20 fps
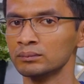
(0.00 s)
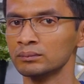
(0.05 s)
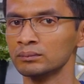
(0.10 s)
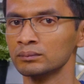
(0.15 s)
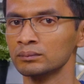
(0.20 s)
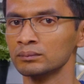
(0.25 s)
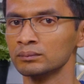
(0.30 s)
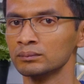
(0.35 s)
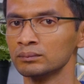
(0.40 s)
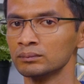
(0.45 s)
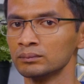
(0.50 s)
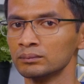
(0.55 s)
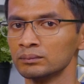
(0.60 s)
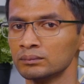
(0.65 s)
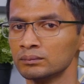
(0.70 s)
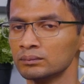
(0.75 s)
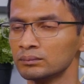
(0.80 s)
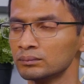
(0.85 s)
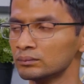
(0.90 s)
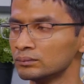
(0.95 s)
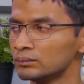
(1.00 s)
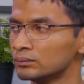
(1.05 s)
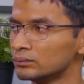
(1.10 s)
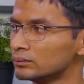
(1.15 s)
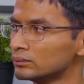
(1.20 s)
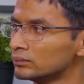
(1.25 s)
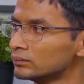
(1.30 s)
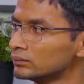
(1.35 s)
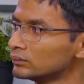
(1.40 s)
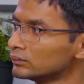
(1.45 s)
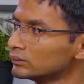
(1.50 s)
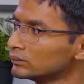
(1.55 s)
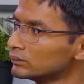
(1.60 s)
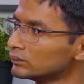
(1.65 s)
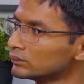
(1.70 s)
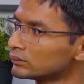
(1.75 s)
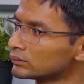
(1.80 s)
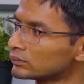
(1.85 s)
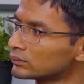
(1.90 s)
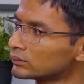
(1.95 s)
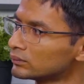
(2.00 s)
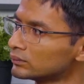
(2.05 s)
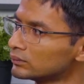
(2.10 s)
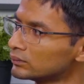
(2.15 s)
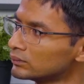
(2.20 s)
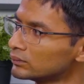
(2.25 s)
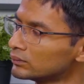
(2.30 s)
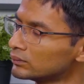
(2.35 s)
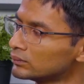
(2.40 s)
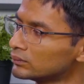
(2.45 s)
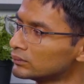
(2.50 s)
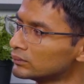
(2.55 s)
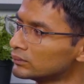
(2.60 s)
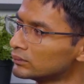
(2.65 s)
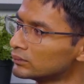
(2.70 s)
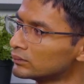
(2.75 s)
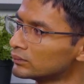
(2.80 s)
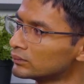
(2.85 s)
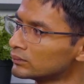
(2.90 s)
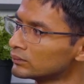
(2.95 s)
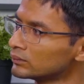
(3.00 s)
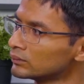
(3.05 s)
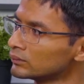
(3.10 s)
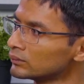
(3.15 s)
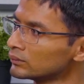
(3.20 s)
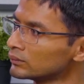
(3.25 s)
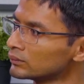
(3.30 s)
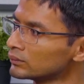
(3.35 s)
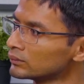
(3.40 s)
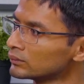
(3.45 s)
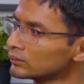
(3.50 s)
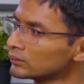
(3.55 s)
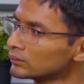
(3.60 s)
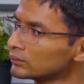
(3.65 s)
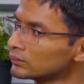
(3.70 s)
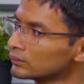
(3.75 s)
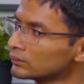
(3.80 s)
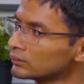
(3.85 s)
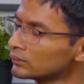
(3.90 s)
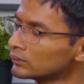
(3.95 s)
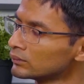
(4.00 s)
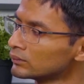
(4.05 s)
No words are spoken by the person on screen.